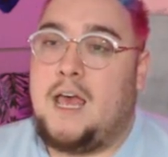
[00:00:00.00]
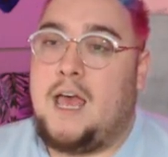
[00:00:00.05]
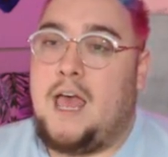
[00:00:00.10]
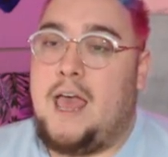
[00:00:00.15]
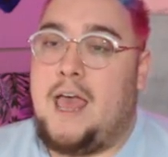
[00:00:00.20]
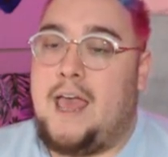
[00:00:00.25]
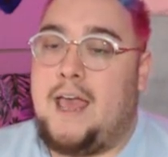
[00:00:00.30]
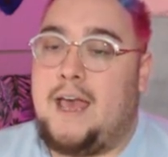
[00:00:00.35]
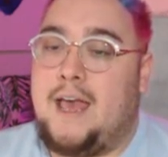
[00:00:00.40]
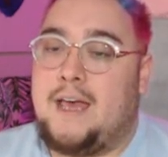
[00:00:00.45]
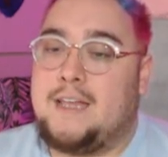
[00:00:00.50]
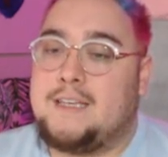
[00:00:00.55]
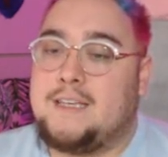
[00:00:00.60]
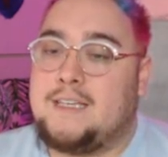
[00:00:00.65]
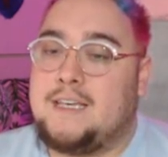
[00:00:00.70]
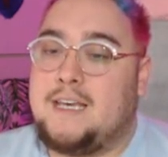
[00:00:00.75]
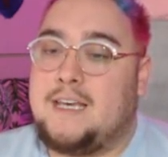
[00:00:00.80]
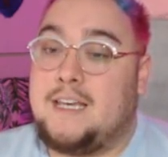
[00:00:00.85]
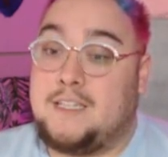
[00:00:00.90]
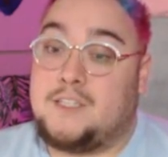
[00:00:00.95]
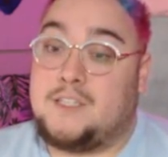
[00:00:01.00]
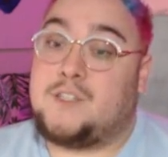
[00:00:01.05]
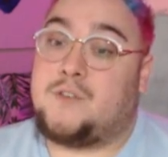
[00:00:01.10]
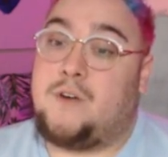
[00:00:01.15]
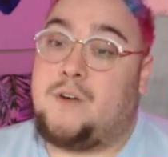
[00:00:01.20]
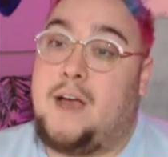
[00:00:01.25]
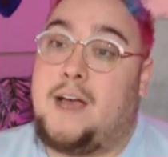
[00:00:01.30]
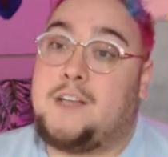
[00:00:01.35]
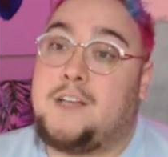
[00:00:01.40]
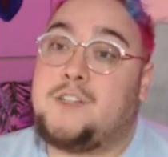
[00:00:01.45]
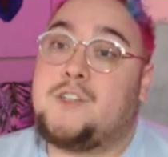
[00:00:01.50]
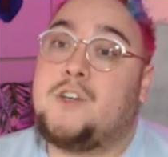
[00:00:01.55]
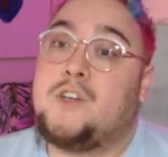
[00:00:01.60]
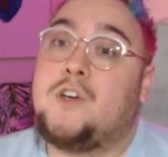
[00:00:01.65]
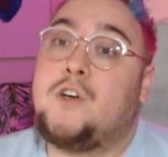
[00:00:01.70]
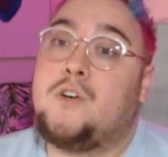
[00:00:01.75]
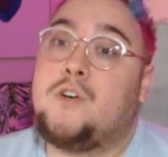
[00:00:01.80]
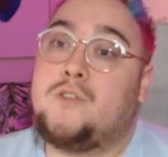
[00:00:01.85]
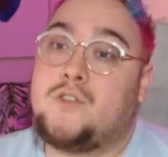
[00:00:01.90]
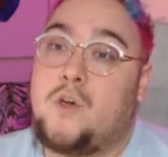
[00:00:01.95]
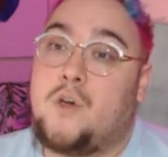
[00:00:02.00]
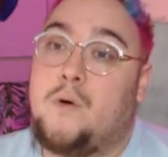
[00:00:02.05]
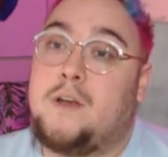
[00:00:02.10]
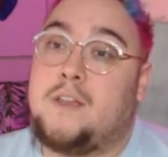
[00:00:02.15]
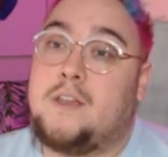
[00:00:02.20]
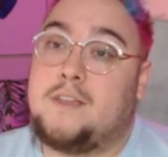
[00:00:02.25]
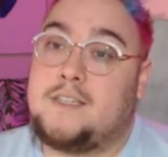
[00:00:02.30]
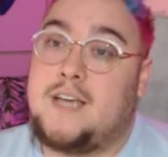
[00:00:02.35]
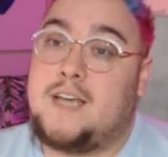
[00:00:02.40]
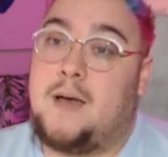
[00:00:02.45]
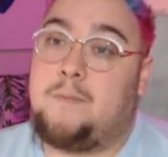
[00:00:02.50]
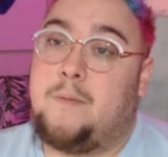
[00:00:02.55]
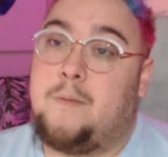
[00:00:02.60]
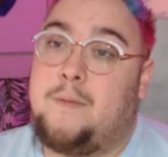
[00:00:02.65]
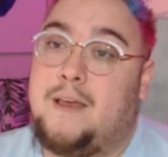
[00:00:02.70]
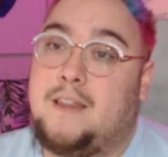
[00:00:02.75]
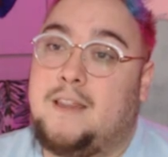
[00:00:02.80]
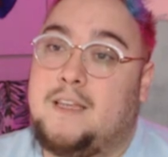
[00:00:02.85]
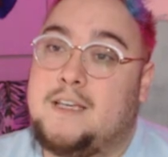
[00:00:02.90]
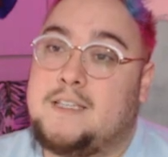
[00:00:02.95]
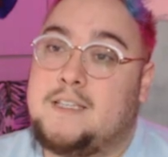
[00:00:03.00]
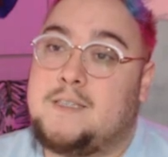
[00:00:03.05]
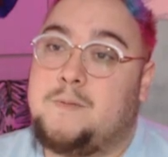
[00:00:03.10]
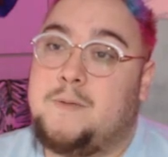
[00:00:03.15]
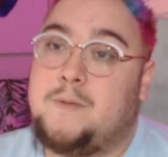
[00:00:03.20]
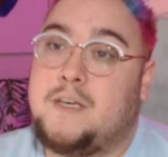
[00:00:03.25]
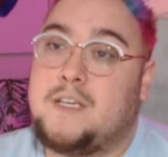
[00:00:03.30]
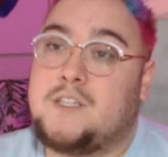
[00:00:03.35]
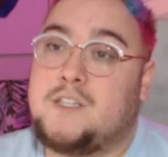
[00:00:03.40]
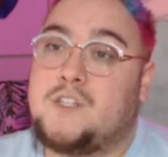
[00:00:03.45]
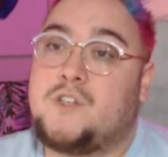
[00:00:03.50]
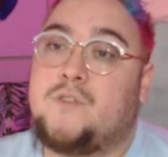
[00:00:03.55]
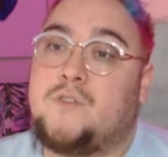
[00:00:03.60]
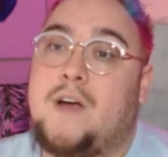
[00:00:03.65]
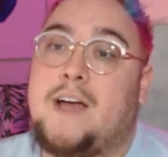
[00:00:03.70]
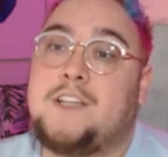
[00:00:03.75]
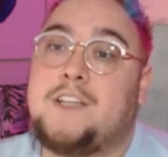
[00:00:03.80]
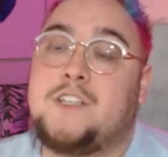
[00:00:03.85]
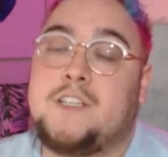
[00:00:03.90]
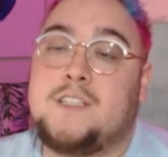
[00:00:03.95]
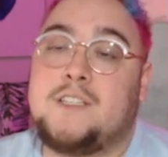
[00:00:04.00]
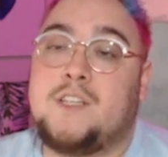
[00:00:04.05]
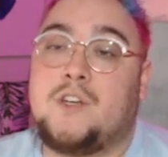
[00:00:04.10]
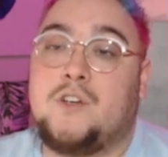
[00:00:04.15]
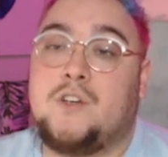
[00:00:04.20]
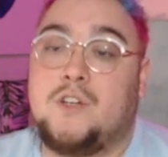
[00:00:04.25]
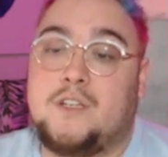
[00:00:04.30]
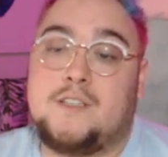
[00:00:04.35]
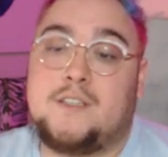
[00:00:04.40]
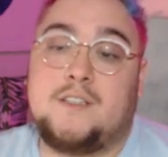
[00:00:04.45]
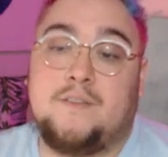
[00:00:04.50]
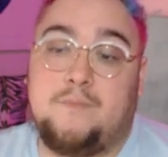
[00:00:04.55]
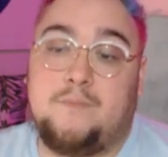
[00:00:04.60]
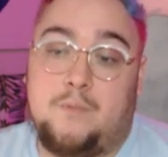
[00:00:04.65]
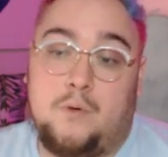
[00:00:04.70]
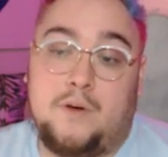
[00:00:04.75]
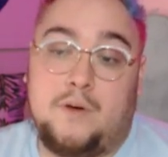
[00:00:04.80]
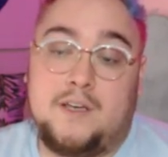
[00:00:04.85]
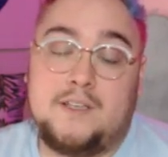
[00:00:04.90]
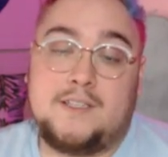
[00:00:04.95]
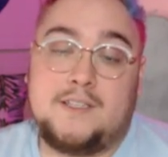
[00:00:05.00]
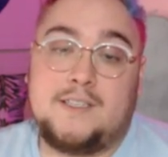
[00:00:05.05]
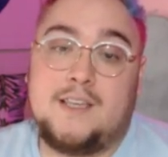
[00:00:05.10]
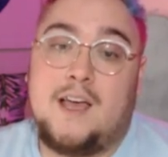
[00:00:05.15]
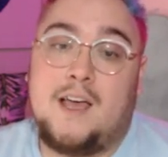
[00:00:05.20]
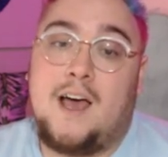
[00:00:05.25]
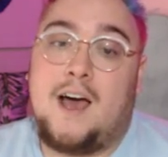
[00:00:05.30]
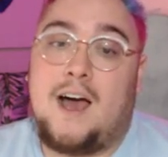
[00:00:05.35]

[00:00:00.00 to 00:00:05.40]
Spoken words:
And it's Scratch, who's going to the top of my list, because Scratch is the goodest of boys.